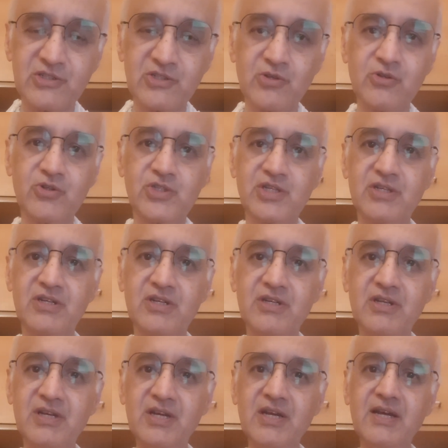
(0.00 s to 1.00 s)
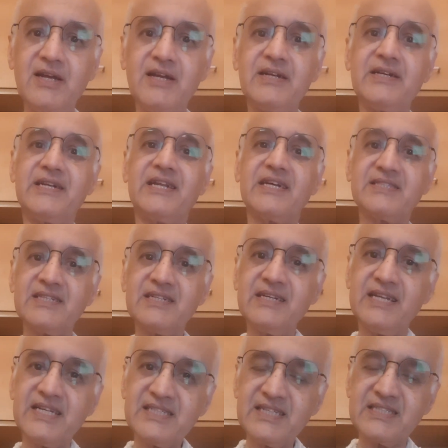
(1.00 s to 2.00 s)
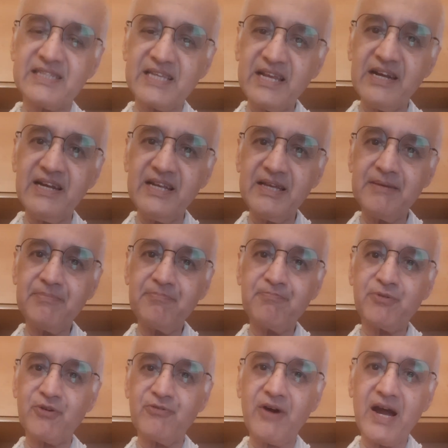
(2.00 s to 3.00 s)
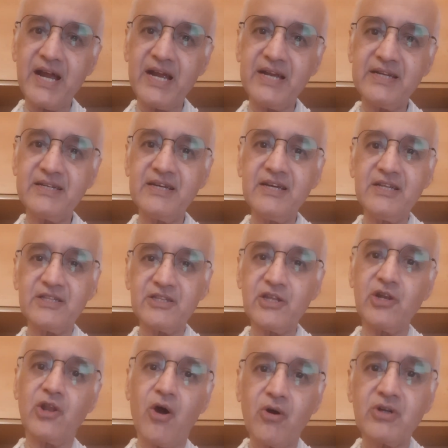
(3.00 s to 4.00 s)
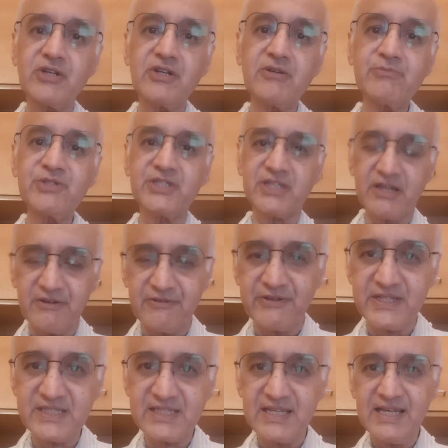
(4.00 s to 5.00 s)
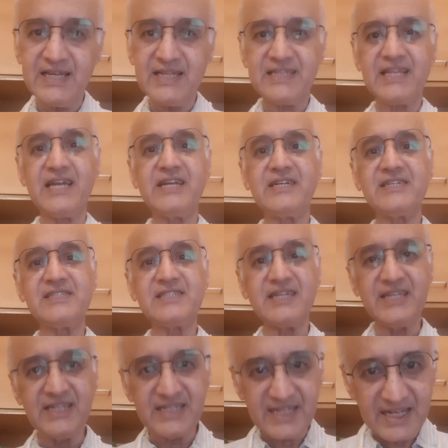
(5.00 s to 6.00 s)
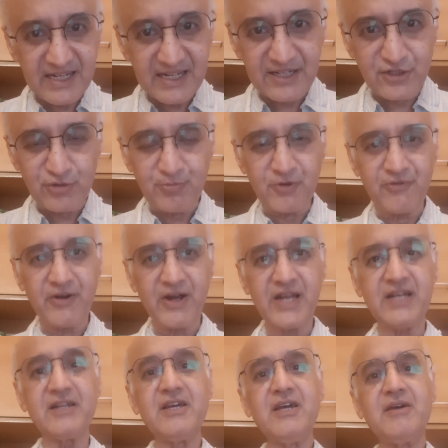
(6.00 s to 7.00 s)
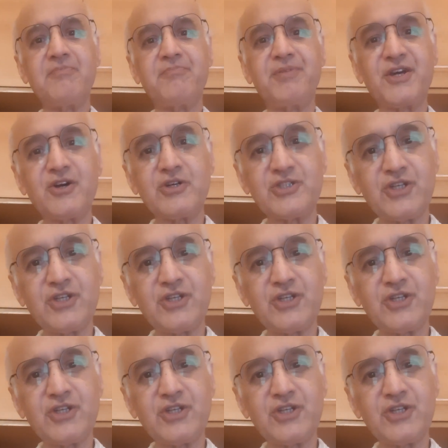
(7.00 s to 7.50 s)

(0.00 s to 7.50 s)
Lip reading: solution doesn't necessarily provide the long-term service that it is intended to provide, because